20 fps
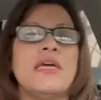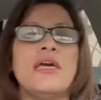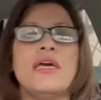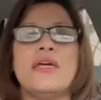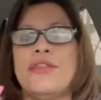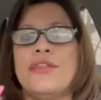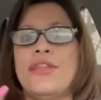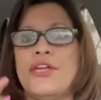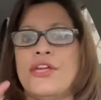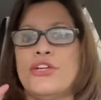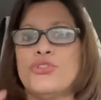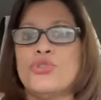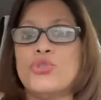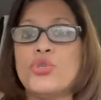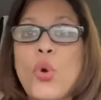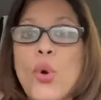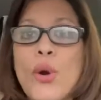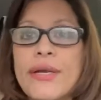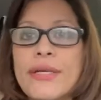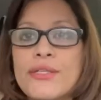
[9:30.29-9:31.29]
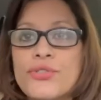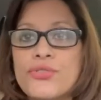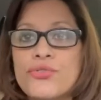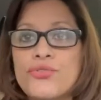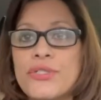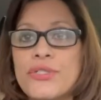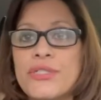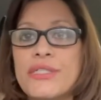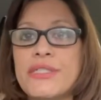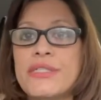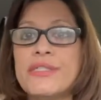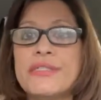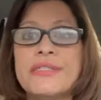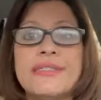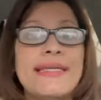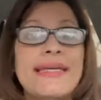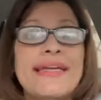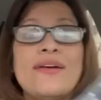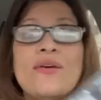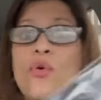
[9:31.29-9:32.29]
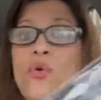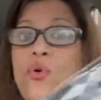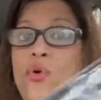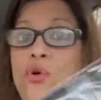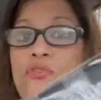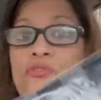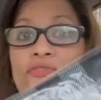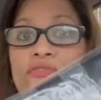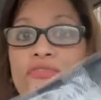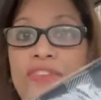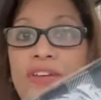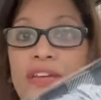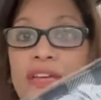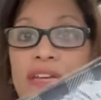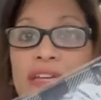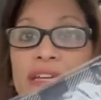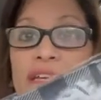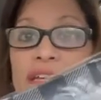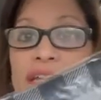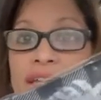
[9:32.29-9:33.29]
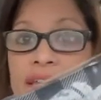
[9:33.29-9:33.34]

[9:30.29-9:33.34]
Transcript: their toiletries they all fit